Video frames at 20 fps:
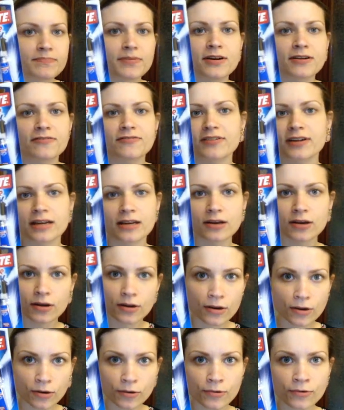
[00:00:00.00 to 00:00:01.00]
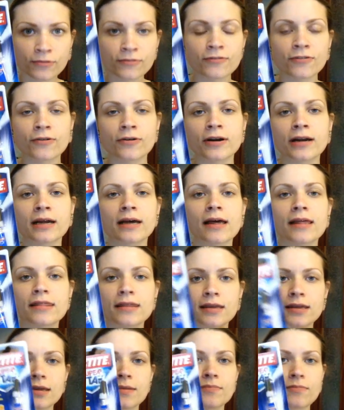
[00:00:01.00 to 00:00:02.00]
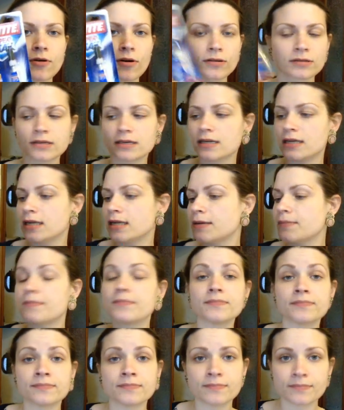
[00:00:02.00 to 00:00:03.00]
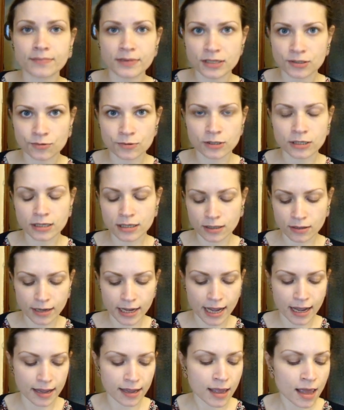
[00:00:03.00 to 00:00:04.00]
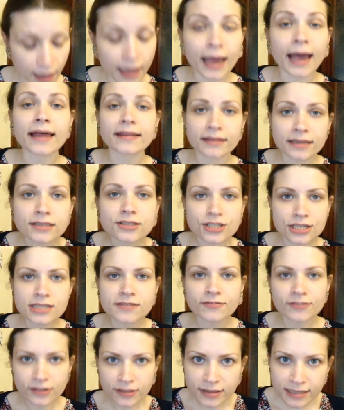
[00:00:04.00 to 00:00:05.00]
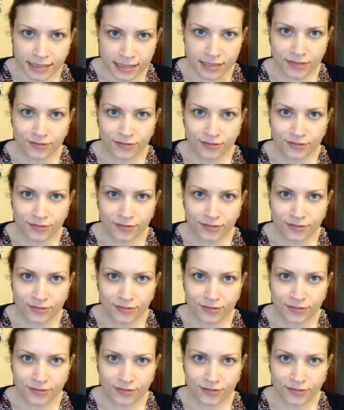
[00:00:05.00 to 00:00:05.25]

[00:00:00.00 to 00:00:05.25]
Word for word: perfect glue for uh, the embroidery beadwork, okay? And just for this